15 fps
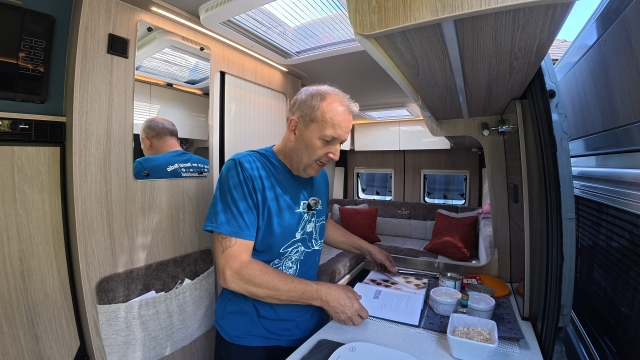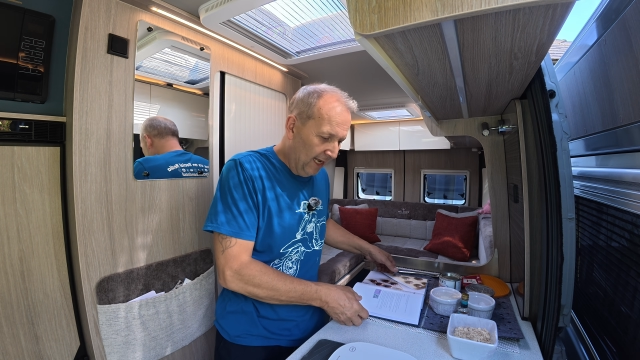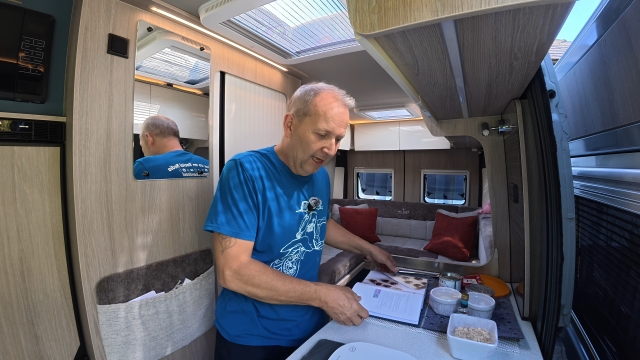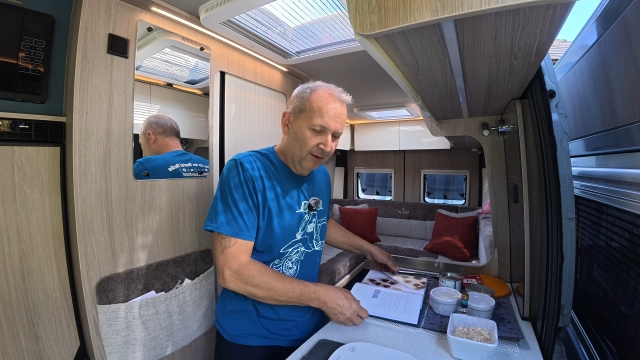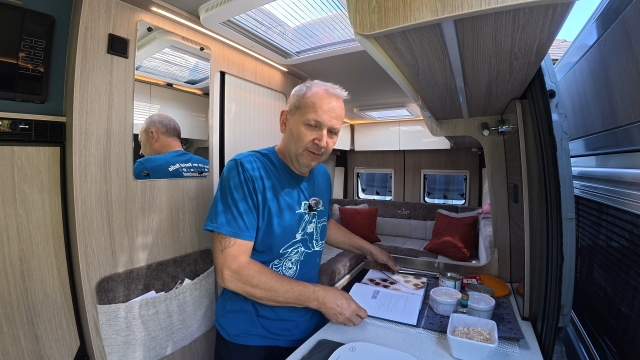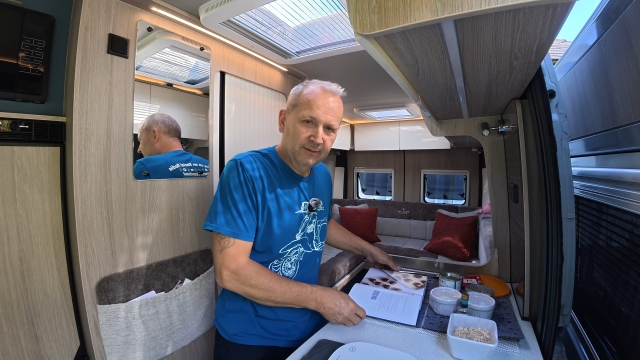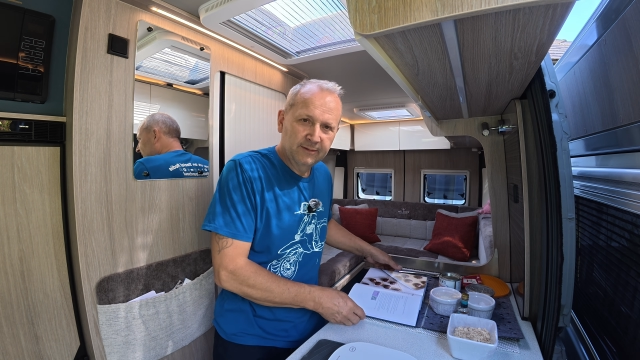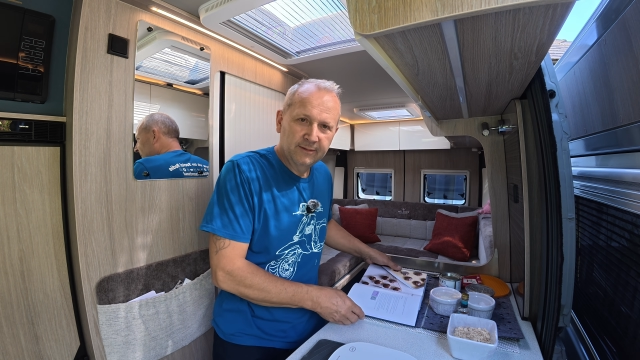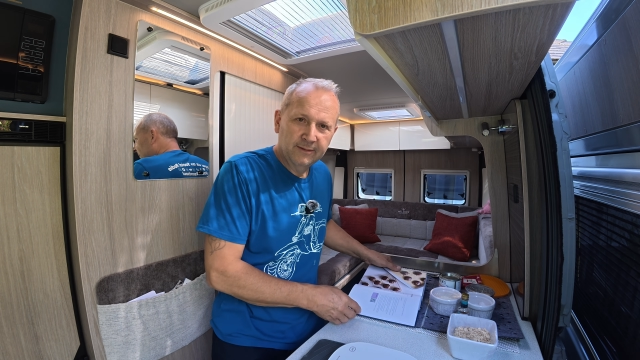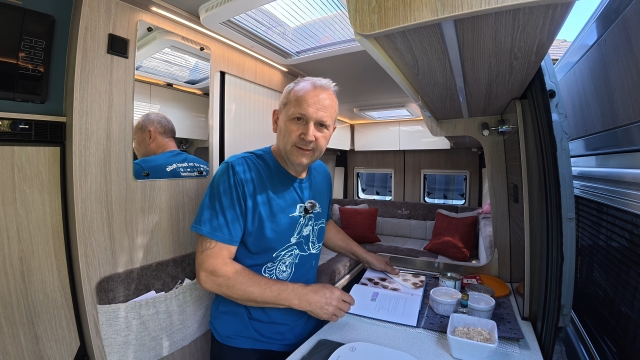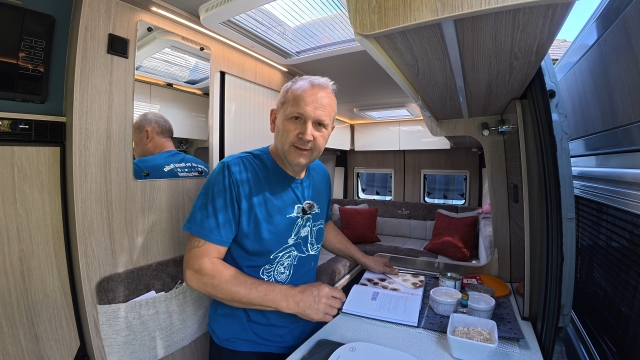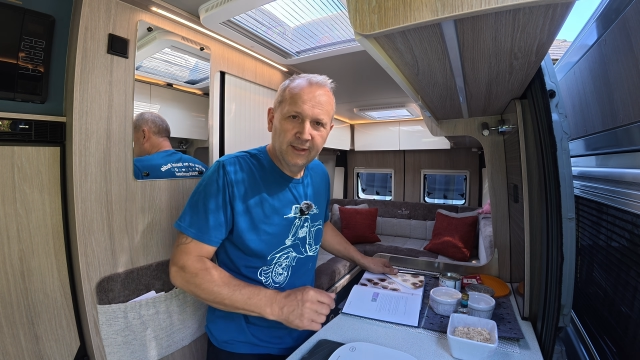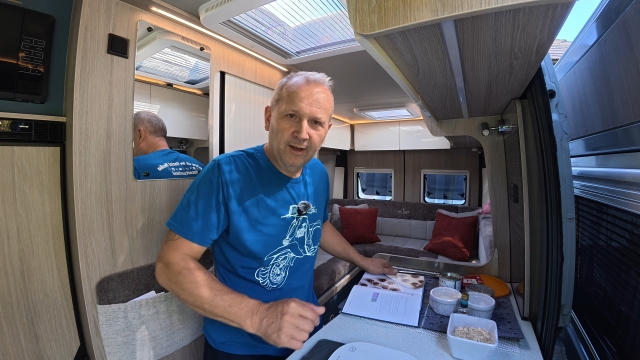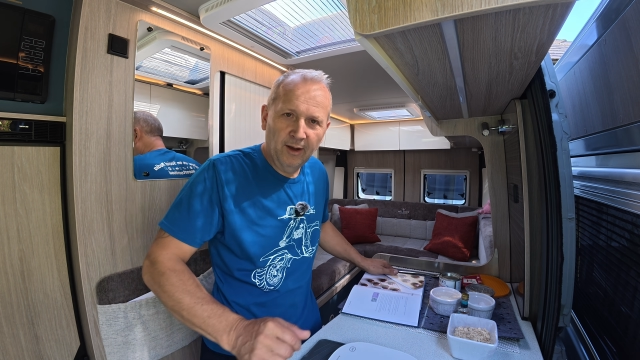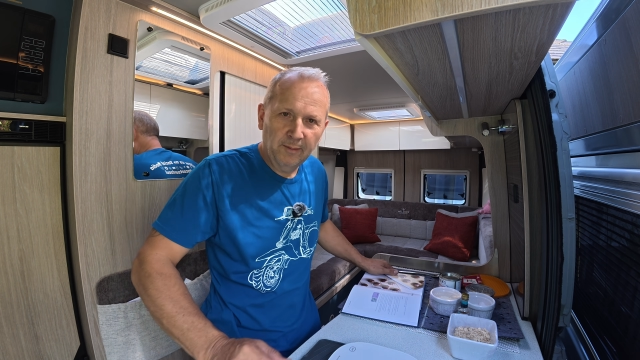Now,
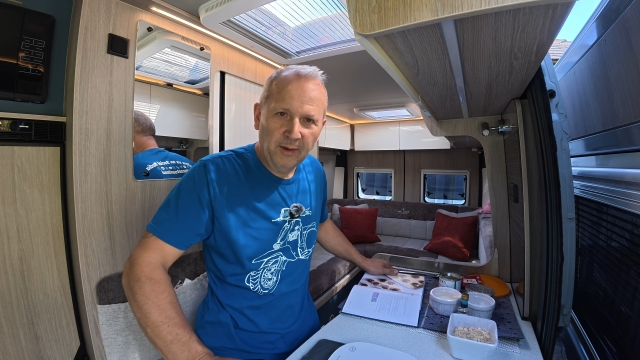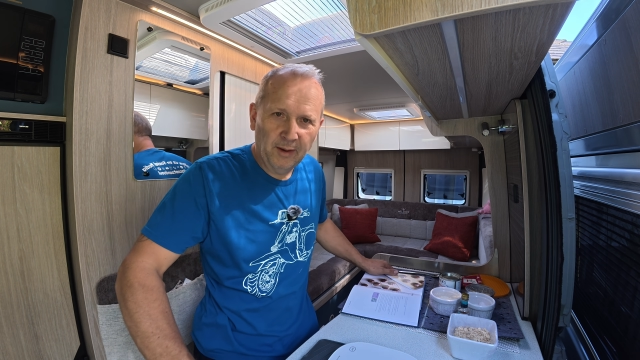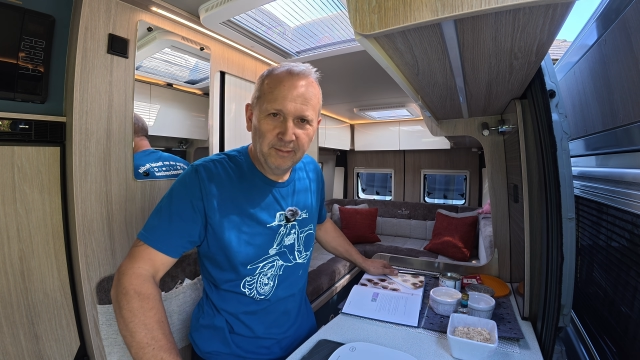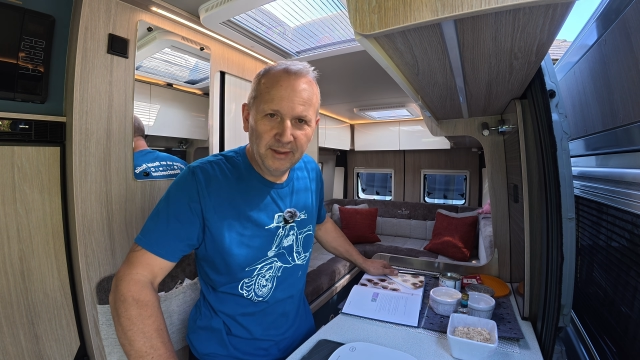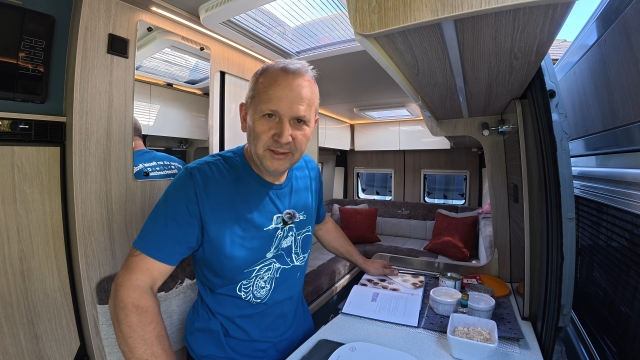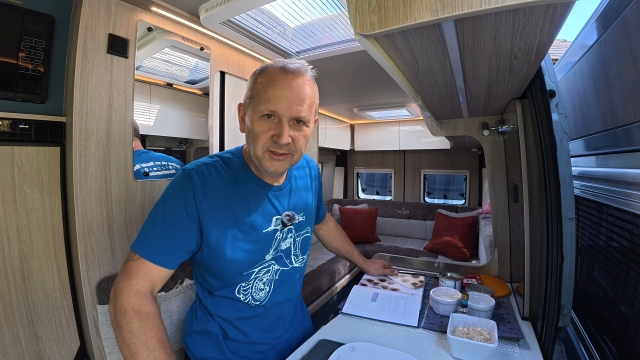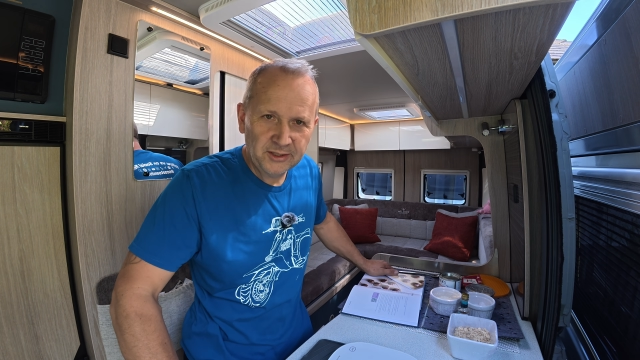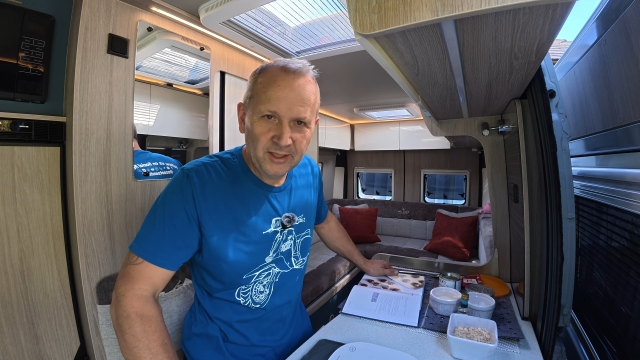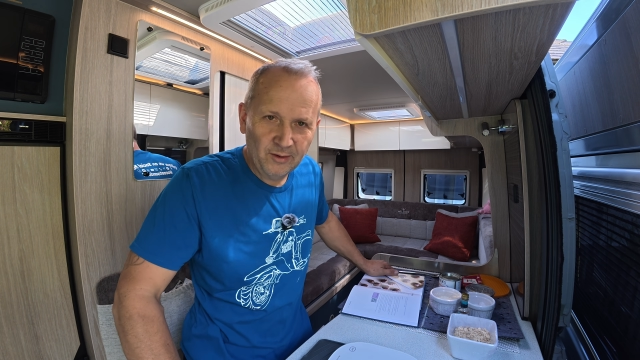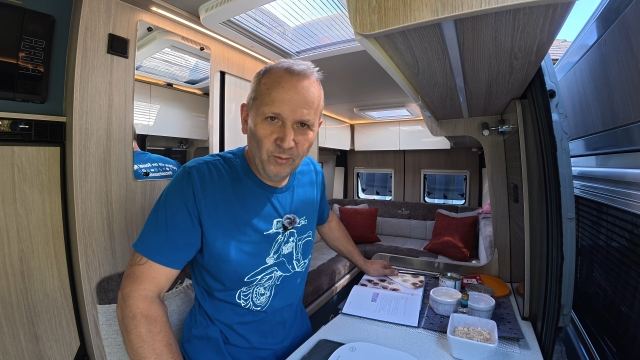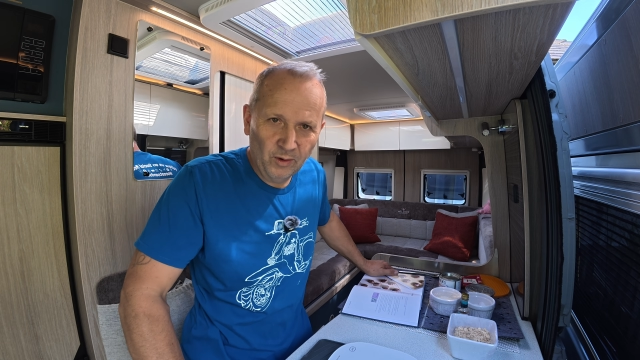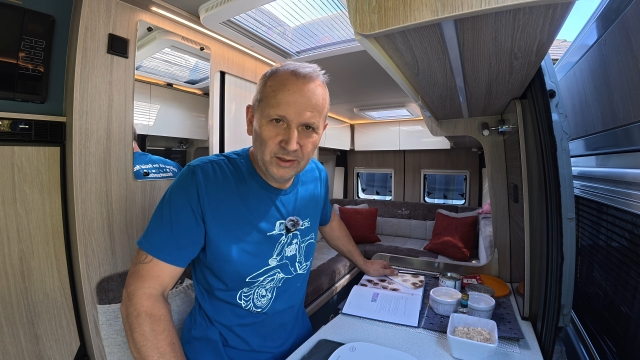I might have mentioned it